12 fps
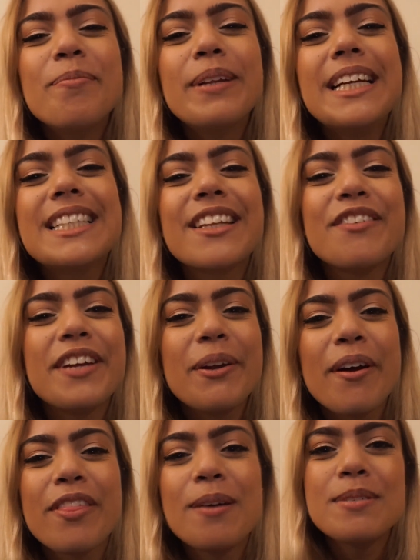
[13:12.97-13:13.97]
please give the
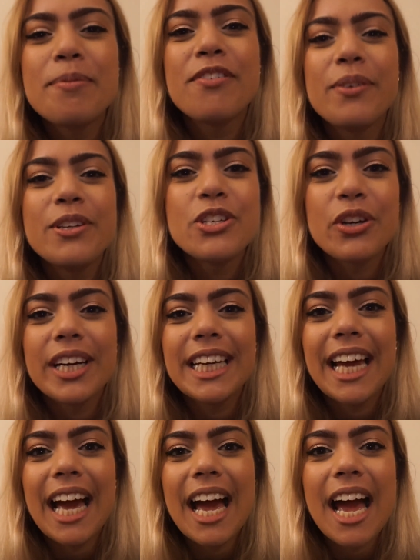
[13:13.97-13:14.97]
video a thumbs up if you enjoyed
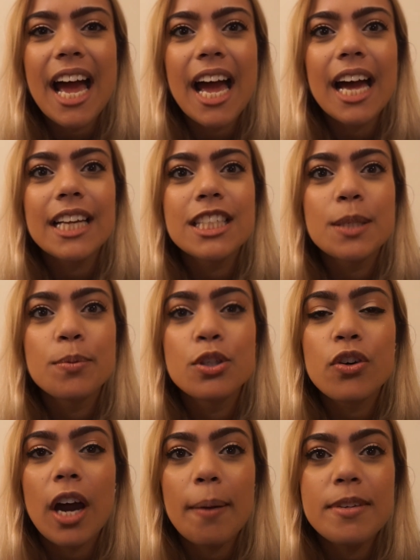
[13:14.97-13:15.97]
it and
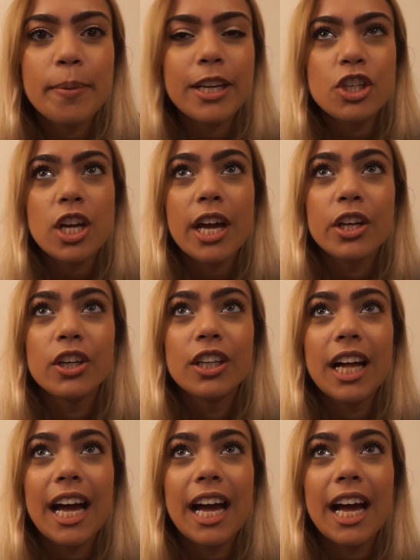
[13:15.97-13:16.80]
subscribe to my channel,